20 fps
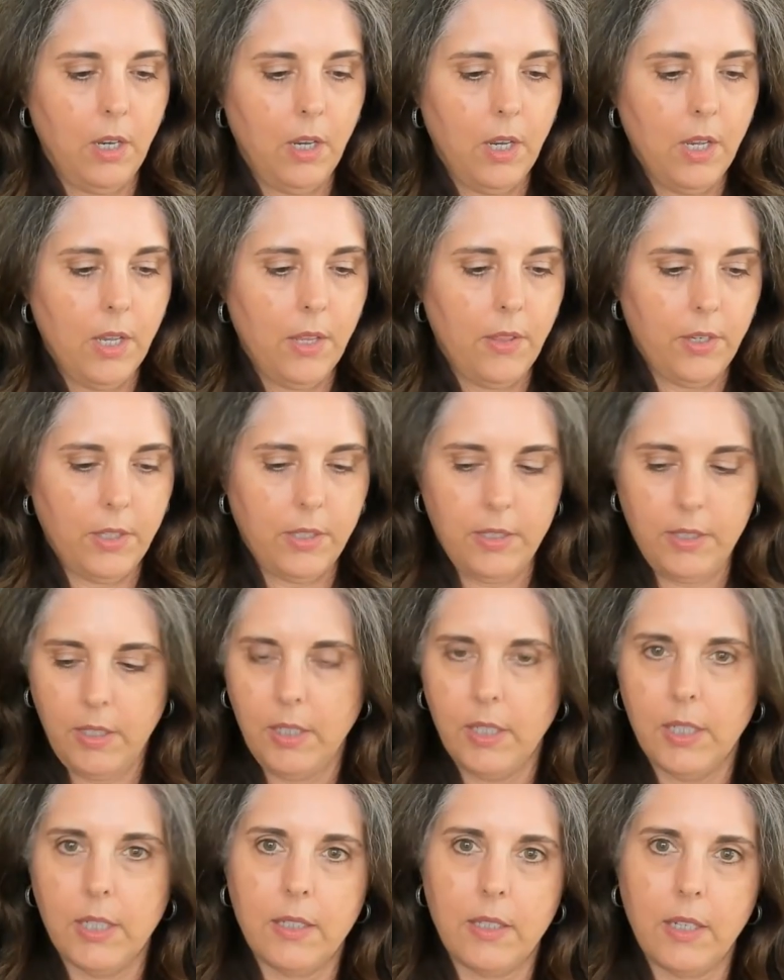This
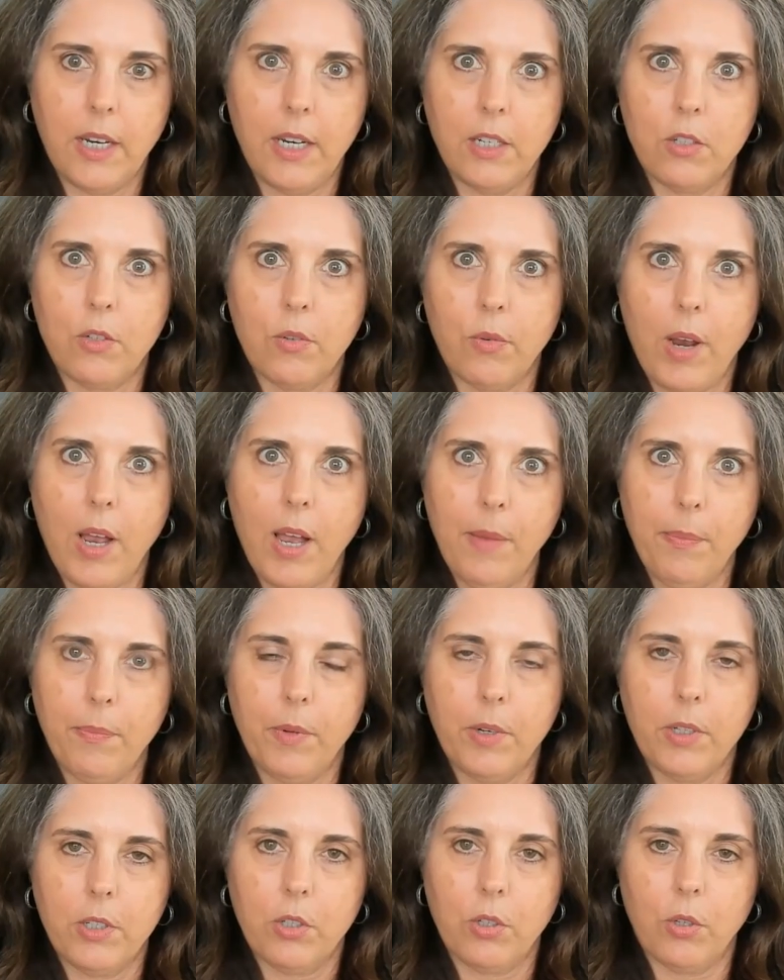is a
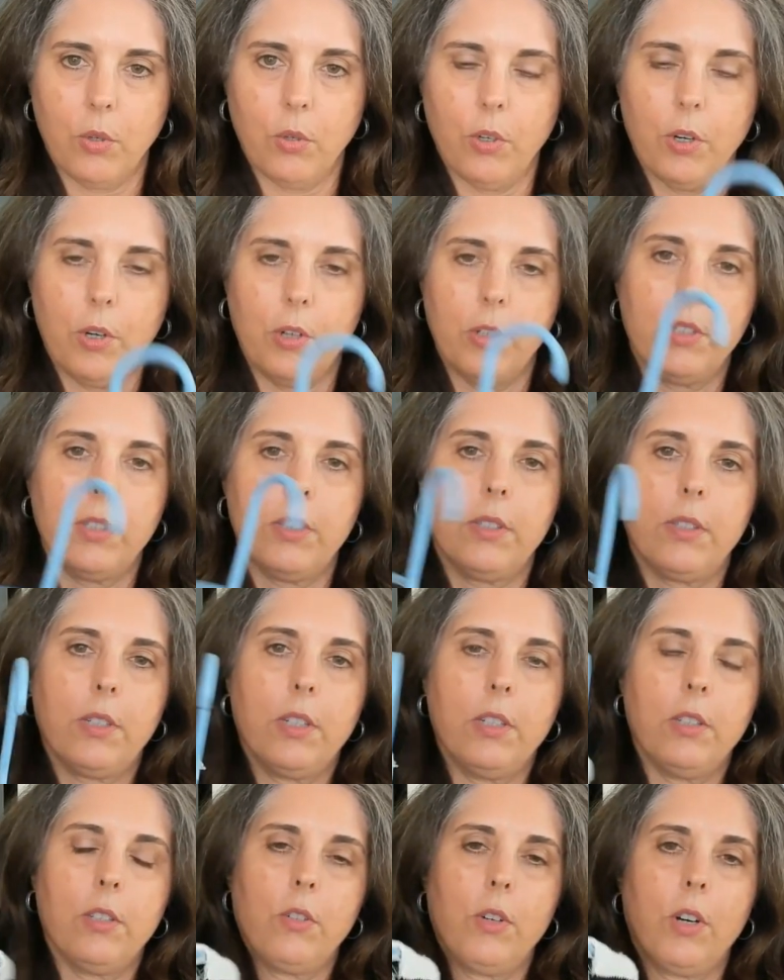drop shoulder
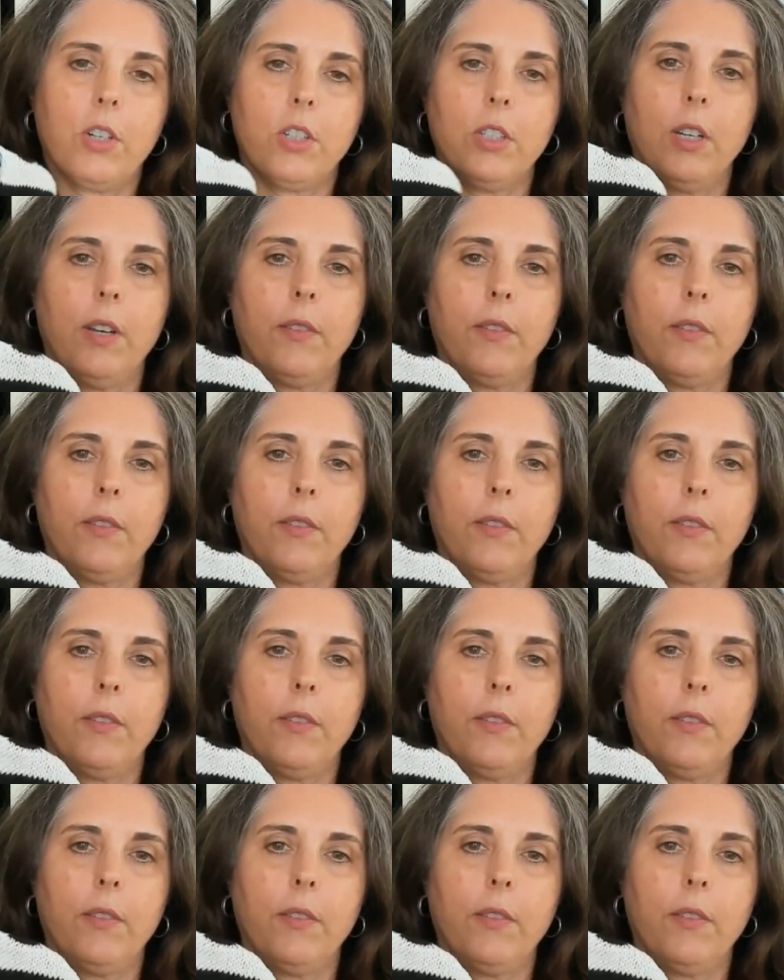construction.